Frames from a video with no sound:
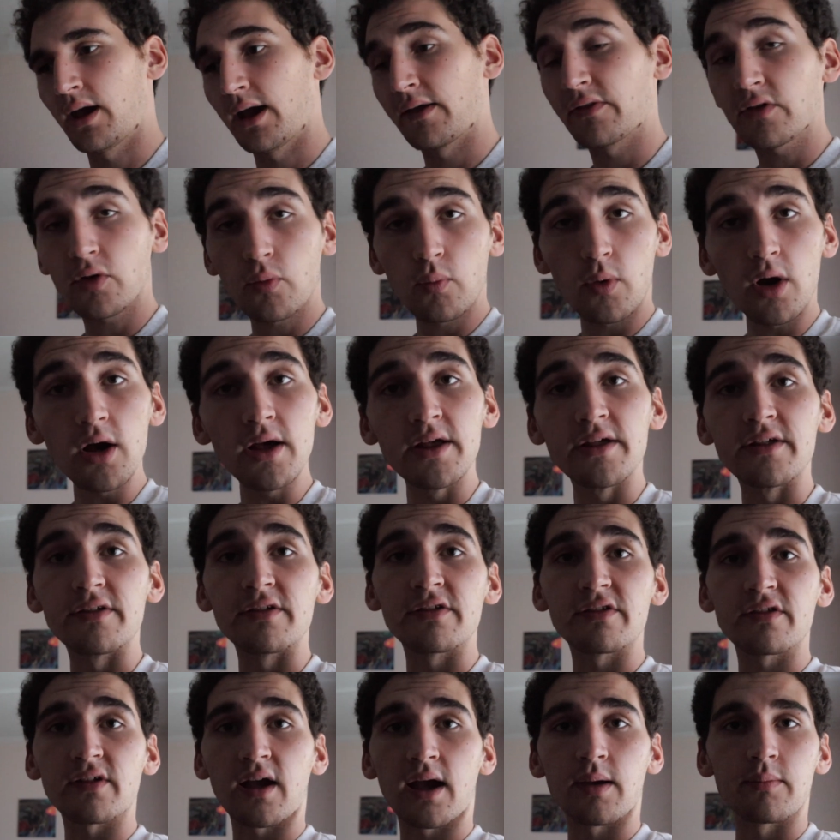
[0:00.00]
And there
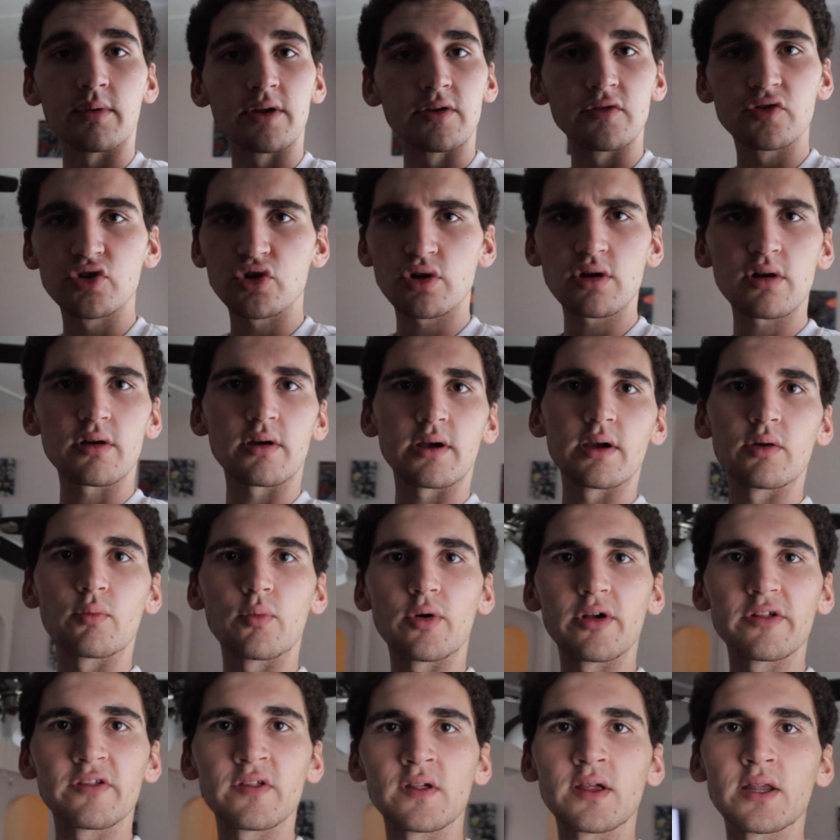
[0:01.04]
was. I mean, sure, it
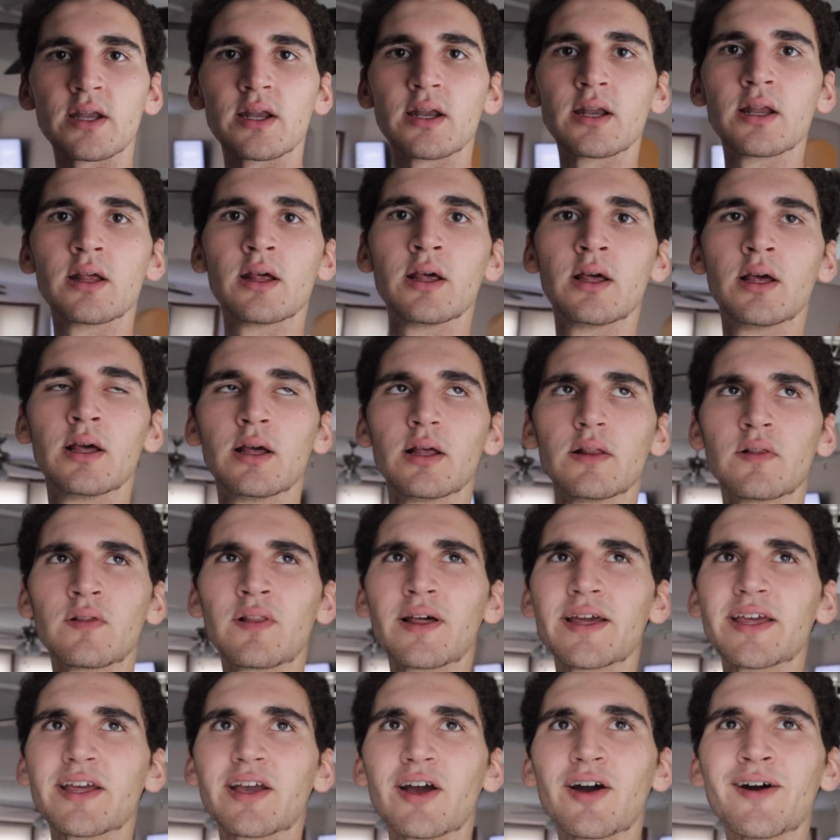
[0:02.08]
wasn't
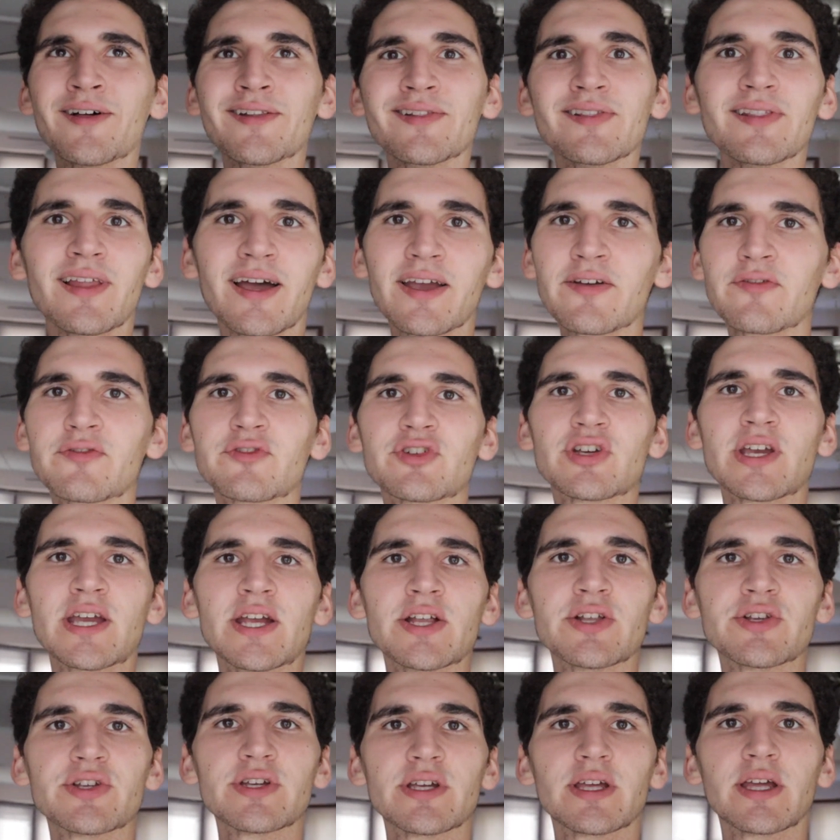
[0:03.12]
like a
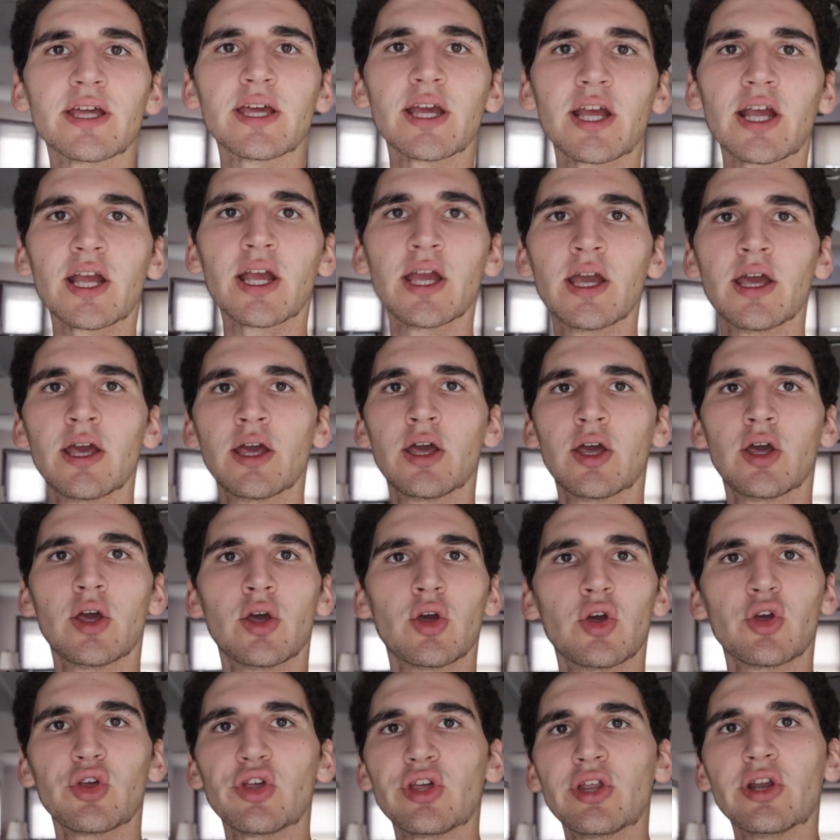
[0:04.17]
life-changing,
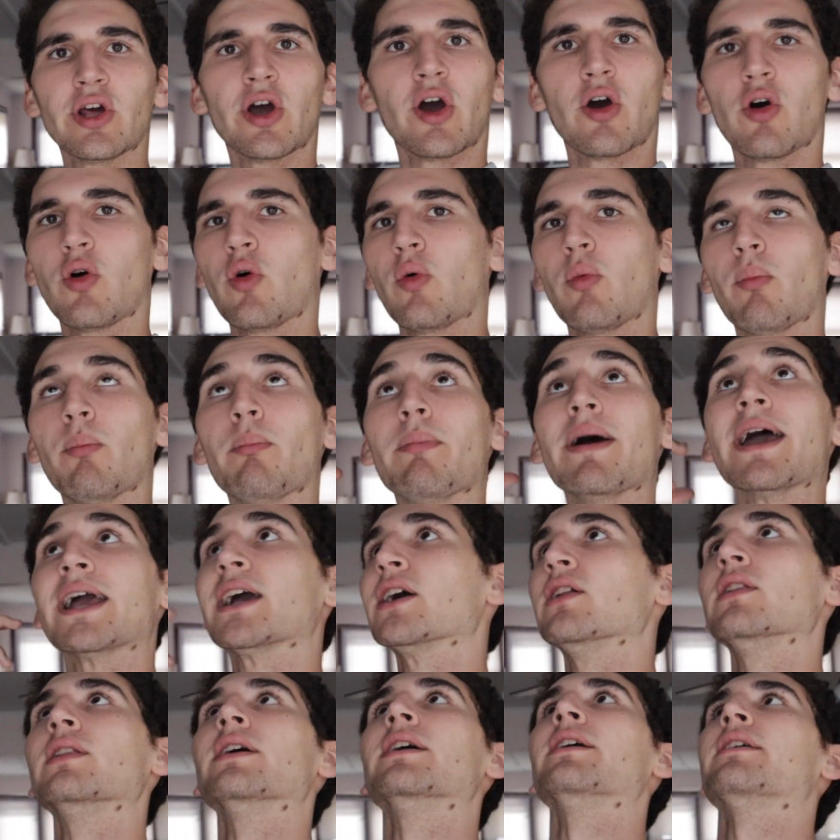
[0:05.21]

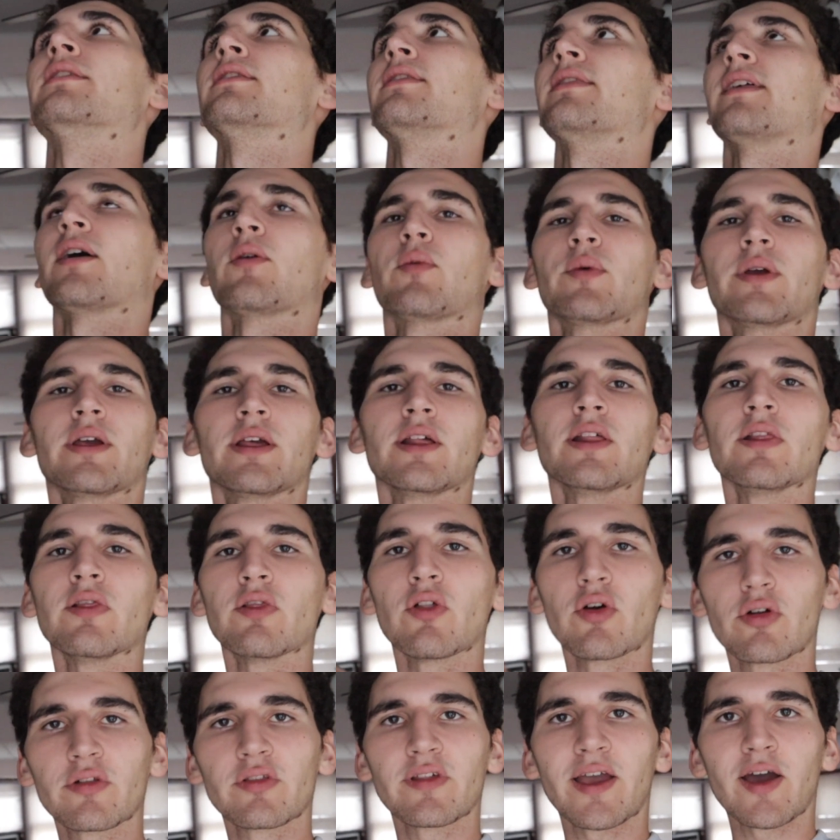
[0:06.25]
megalith that we
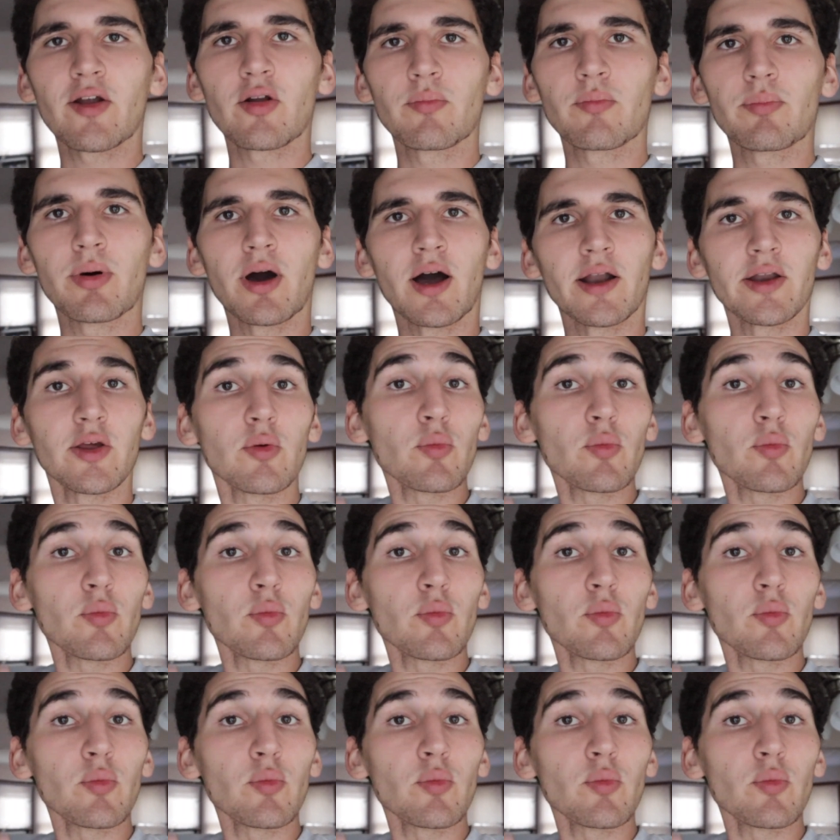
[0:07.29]
looked down upon.